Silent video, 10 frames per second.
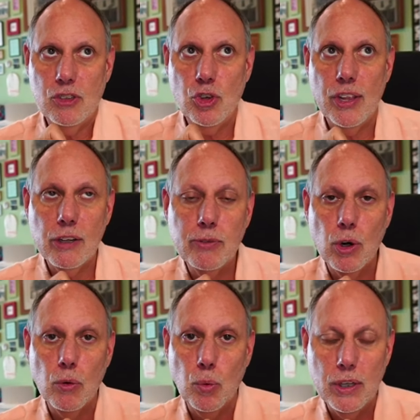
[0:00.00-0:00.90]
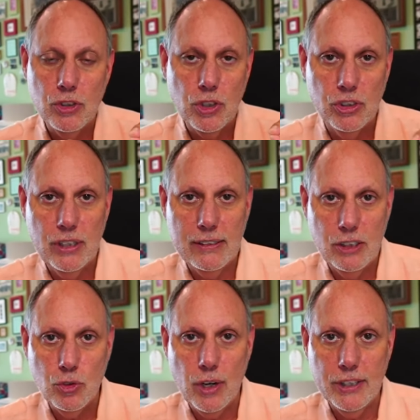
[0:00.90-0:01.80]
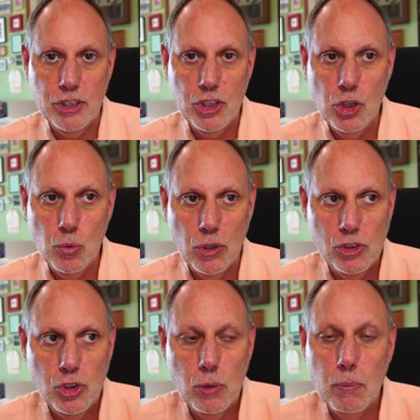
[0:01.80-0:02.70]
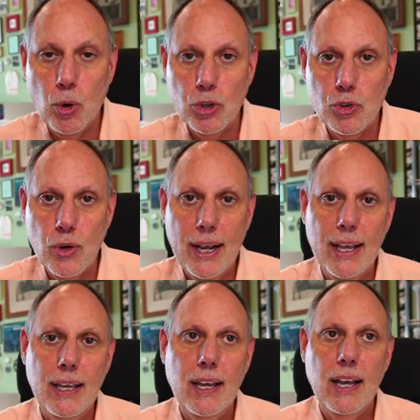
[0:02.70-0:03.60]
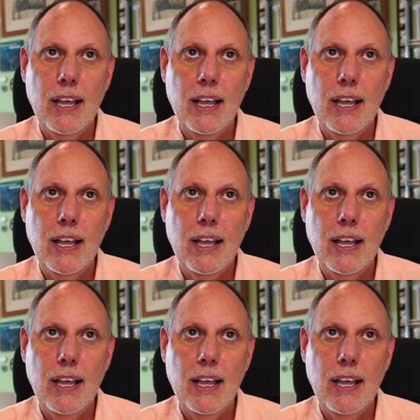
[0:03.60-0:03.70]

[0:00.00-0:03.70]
so therefore what Scorsese tried to do was to portray